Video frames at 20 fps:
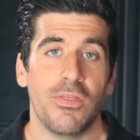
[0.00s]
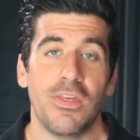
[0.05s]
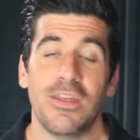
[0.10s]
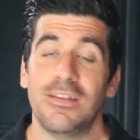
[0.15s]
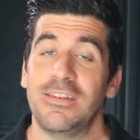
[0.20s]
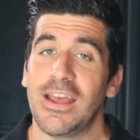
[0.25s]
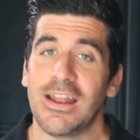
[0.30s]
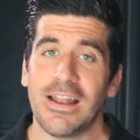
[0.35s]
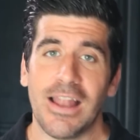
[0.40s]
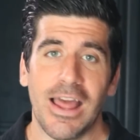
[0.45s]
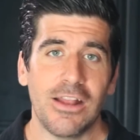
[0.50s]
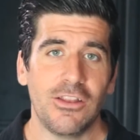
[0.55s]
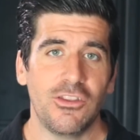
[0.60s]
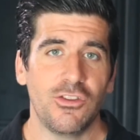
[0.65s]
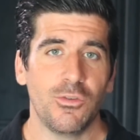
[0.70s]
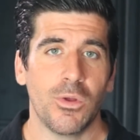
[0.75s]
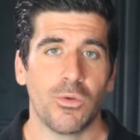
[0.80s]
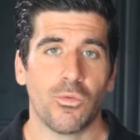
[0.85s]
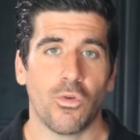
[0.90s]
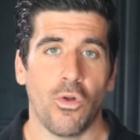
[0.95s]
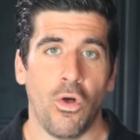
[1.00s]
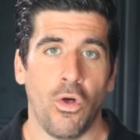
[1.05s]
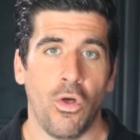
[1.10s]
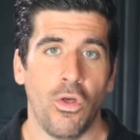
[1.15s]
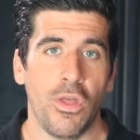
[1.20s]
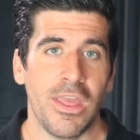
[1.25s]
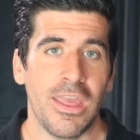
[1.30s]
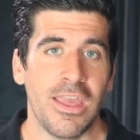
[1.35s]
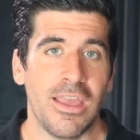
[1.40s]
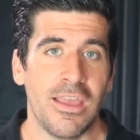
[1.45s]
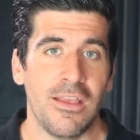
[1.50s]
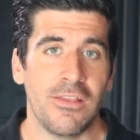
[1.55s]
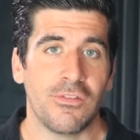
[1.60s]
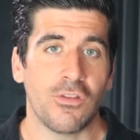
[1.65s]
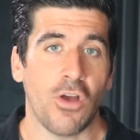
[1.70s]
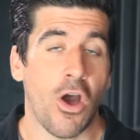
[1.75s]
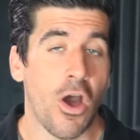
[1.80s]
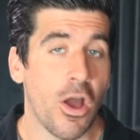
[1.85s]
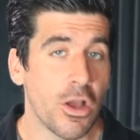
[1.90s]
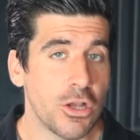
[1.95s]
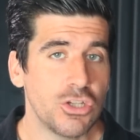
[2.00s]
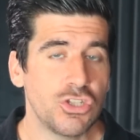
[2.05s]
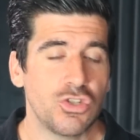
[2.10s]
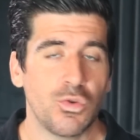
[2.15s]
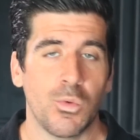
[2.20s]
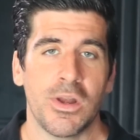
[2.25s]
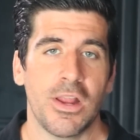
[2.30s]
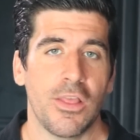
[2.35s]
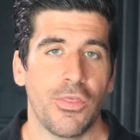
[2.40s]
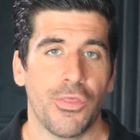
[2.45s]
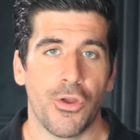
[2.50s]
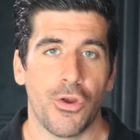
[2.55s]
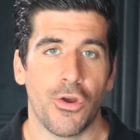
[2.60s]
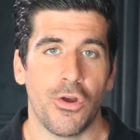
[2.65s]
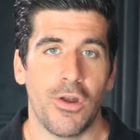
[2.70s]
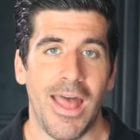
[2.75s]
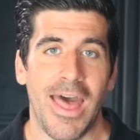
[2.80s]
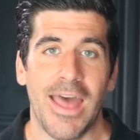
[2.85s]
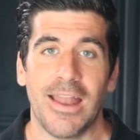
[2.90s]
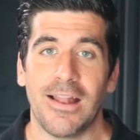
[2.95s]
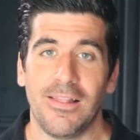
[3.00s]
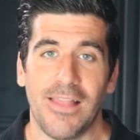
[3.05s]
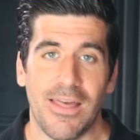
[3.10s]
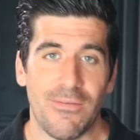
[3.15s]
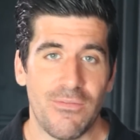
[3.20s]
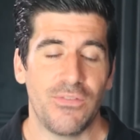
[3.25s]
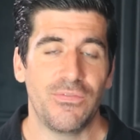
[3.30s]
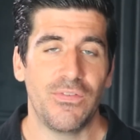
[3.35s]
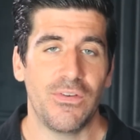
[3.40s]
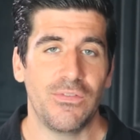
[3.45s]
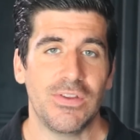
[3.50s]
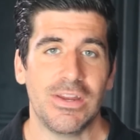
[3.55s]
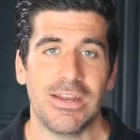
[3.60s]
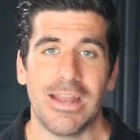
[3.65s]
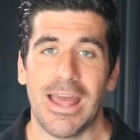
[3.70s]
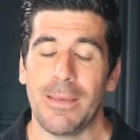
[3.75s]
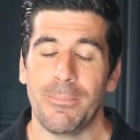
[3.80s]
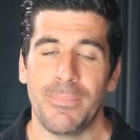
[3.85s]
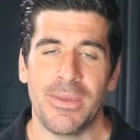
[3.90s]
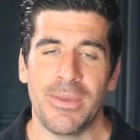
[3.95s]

The deadline to enroll is August 23rd at 11:59